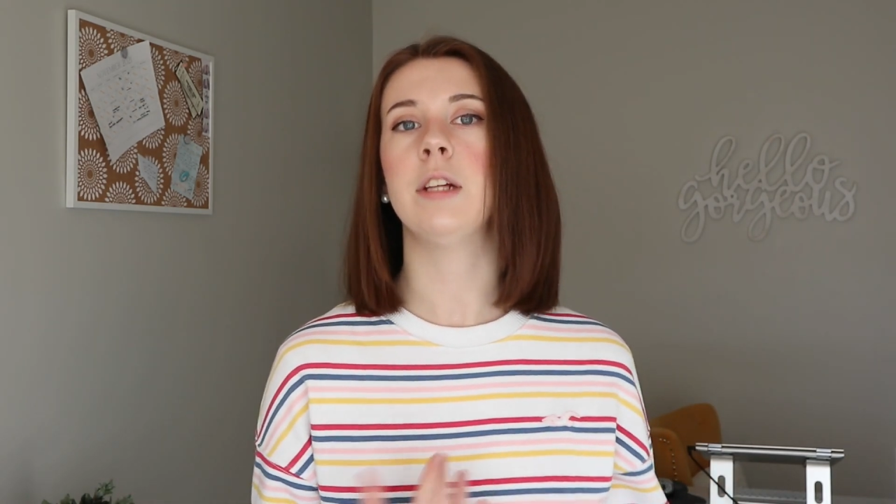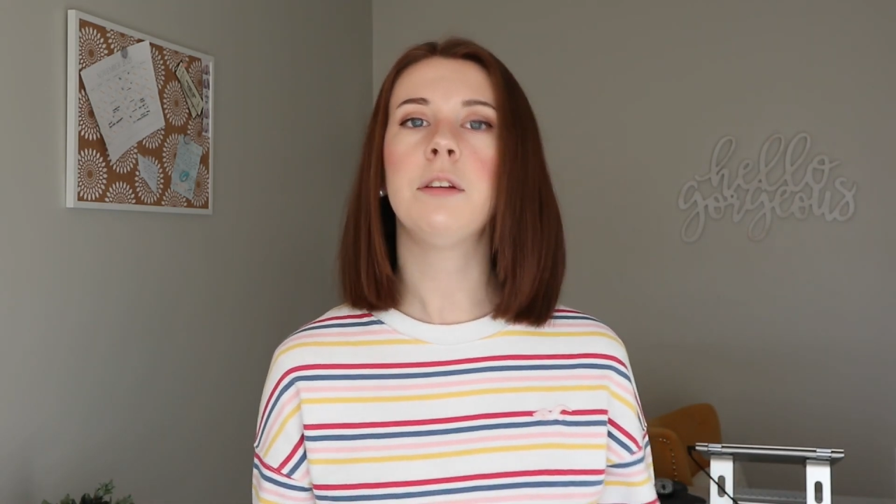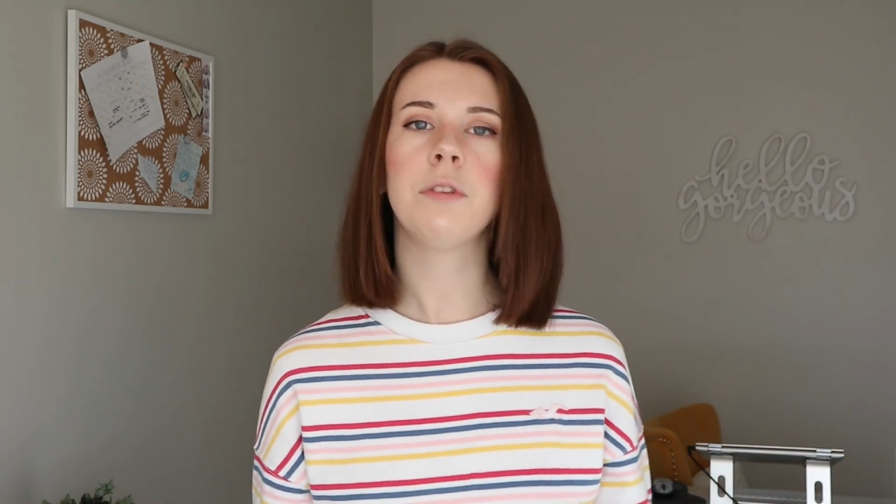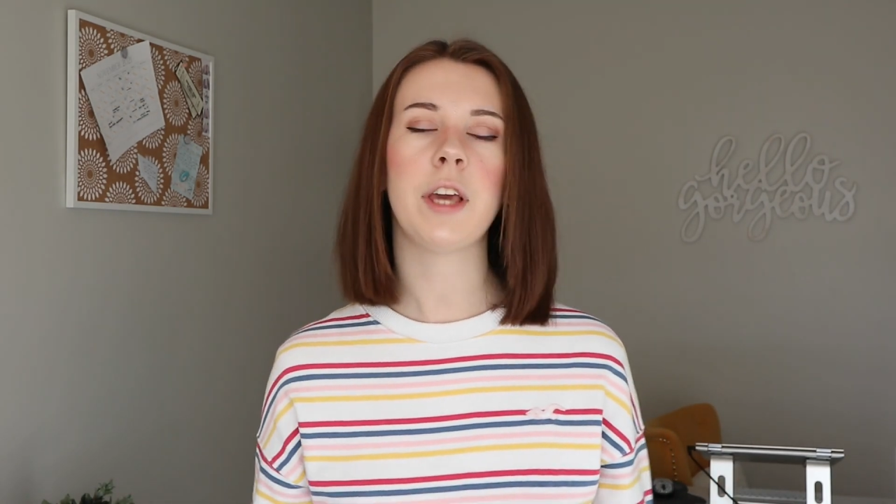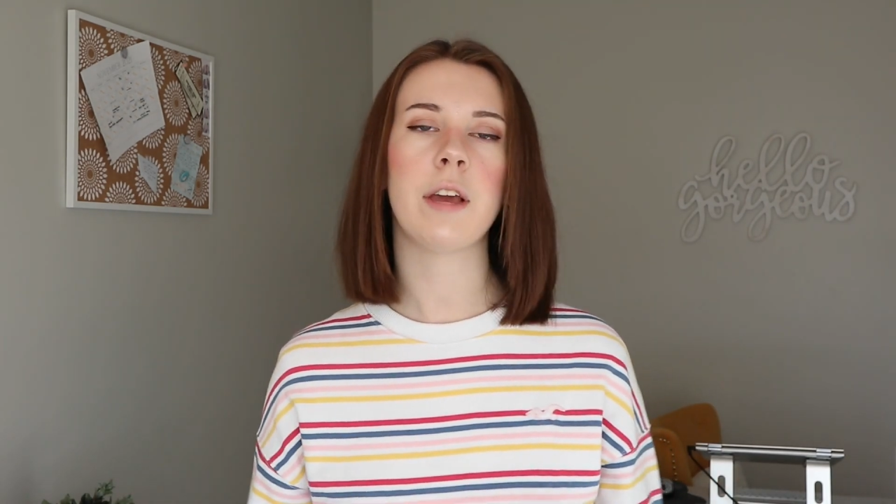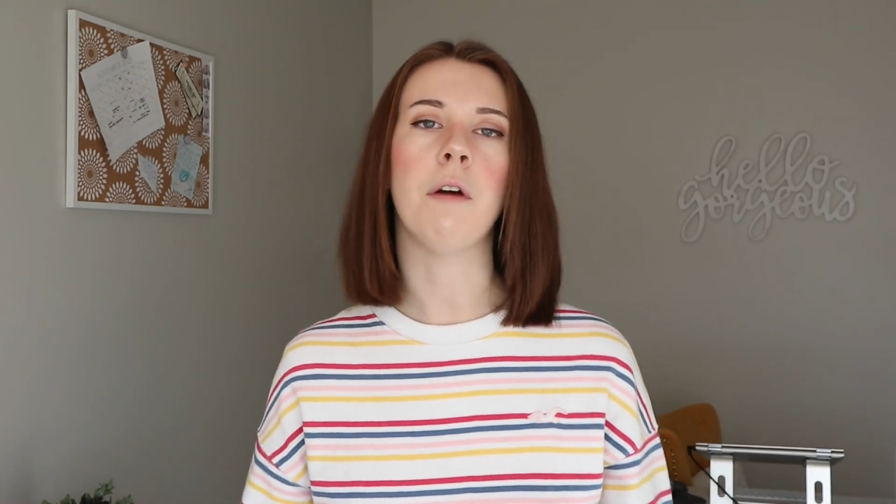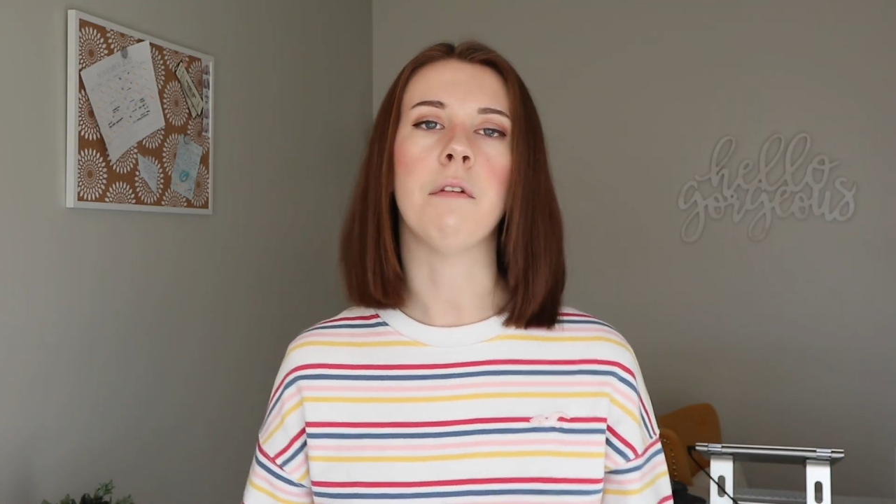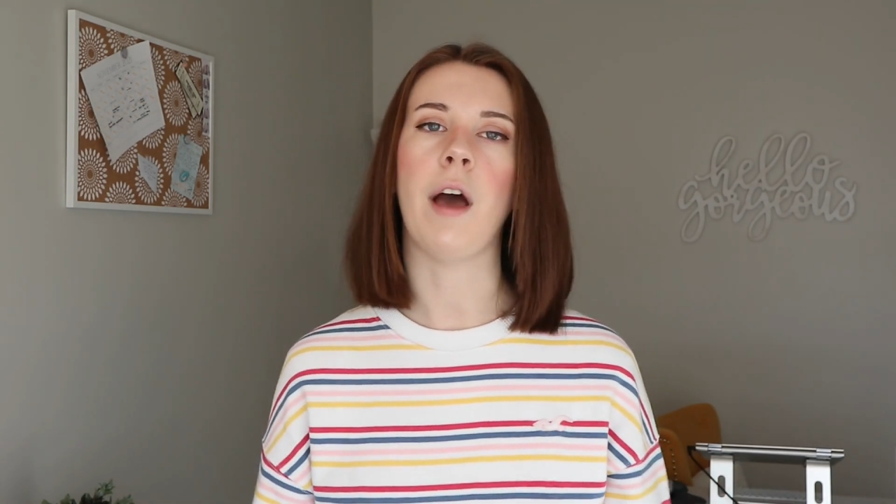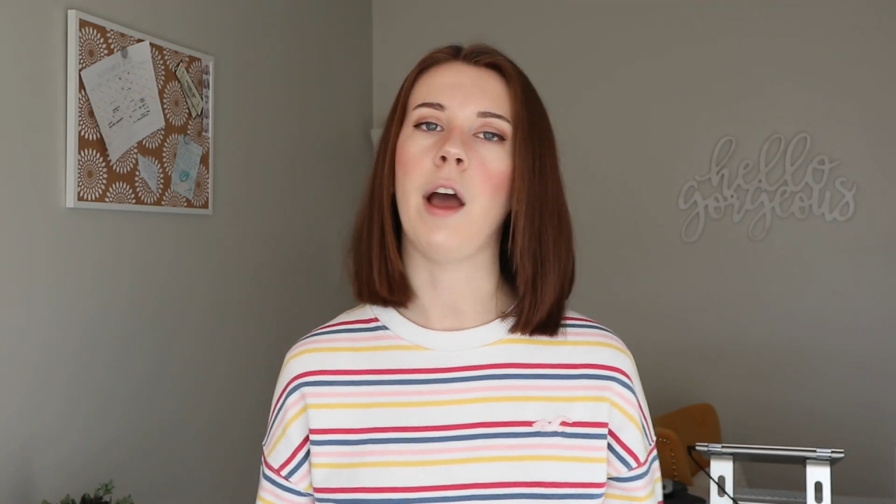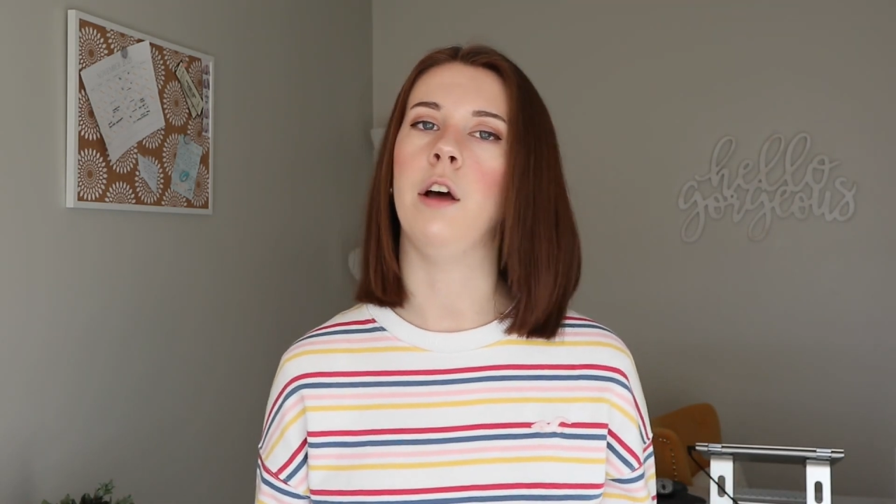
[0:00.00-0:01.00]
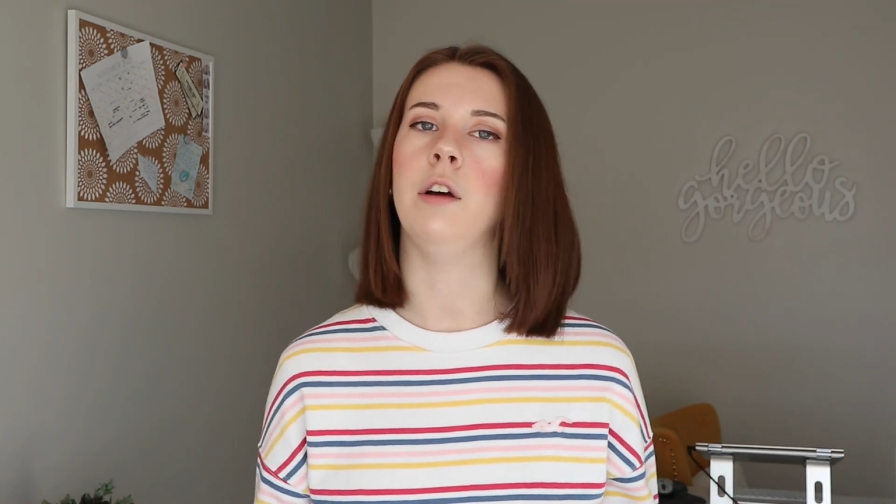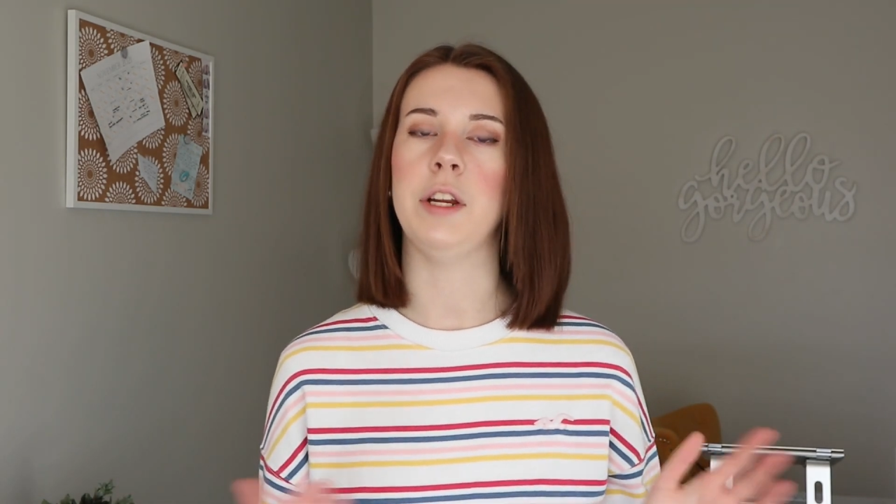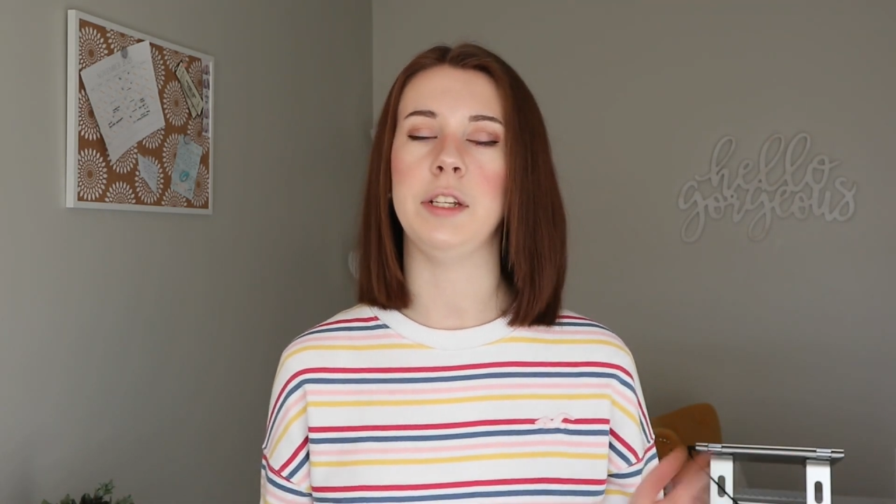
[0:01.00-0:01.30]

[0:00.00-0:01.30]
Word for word: in a different Canva file and